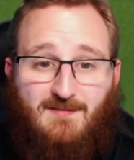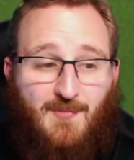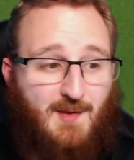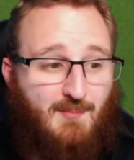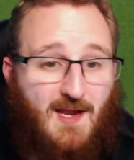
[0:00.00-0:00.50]

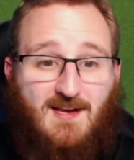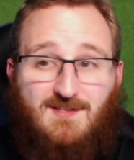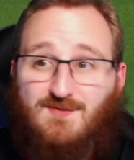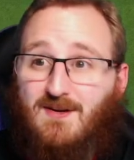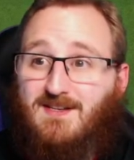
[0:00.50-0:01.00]
Playing a
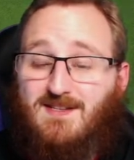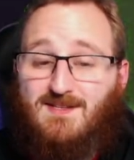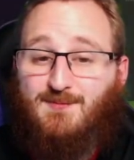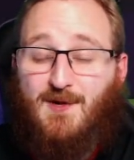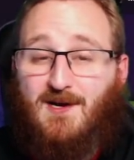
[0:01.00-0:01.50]
striker
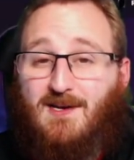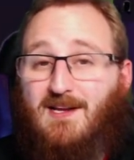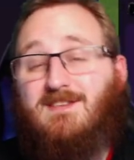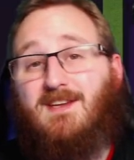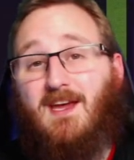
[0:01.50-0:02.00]
doesn't work.
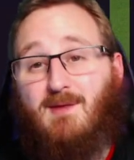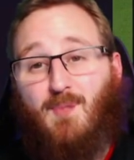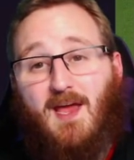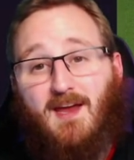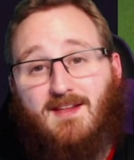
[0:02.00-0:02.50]
Last game,
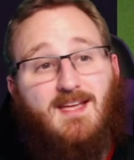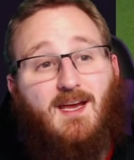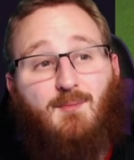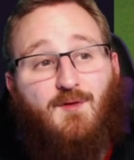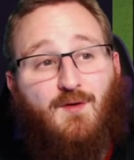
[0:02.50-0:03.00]
playing an
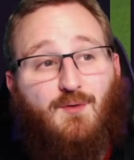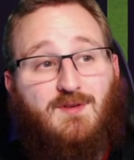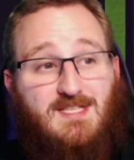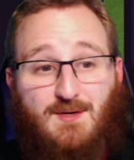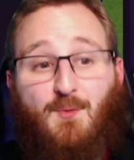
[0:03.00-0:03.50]
attacking midfielder
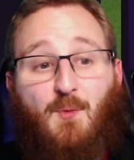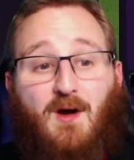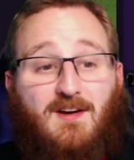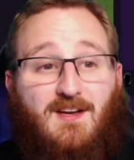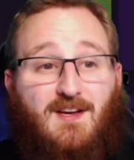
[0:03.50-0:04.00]
didn't
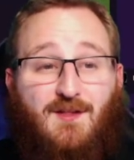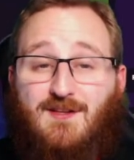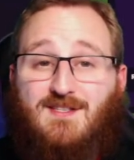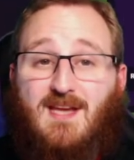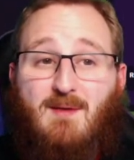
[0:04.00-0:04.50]
work.
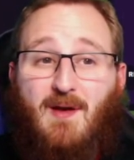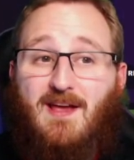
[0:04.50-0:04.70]
This game, playing a